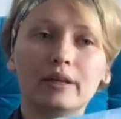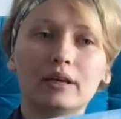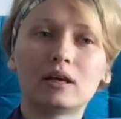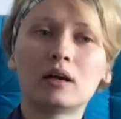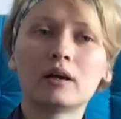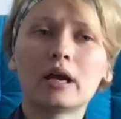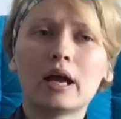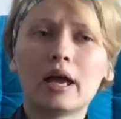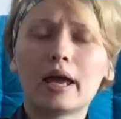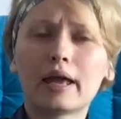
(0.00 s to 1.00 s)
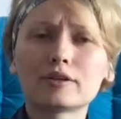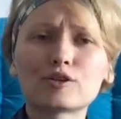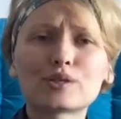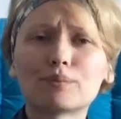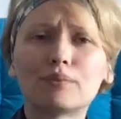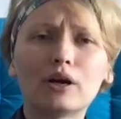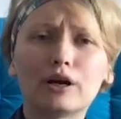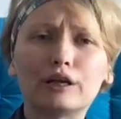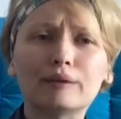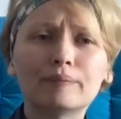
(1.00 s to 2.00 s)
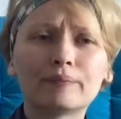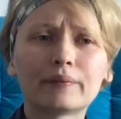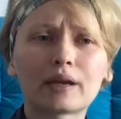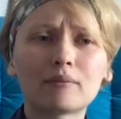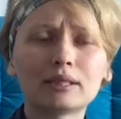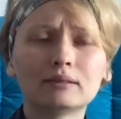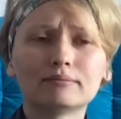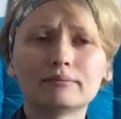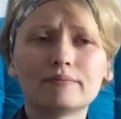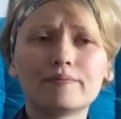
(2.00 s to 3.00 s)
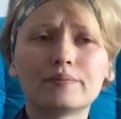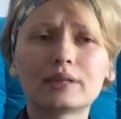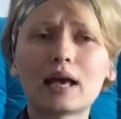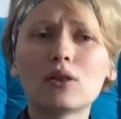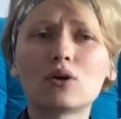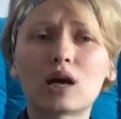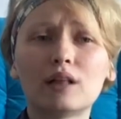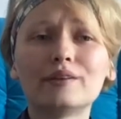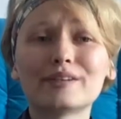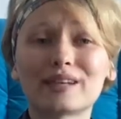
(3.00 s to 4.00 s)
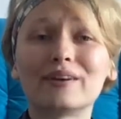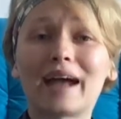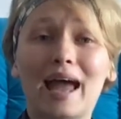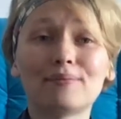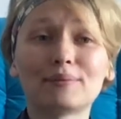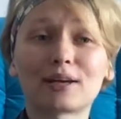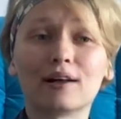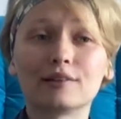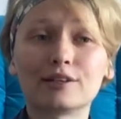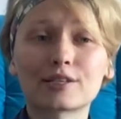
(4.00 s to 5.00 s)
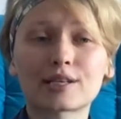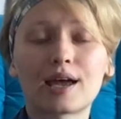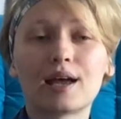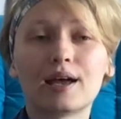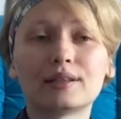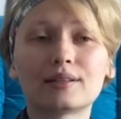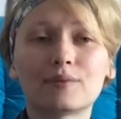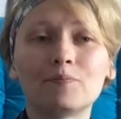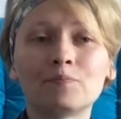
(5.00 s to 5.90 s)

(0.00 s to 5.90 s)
uh, and do some bird like I mean yellow colors are happy colors and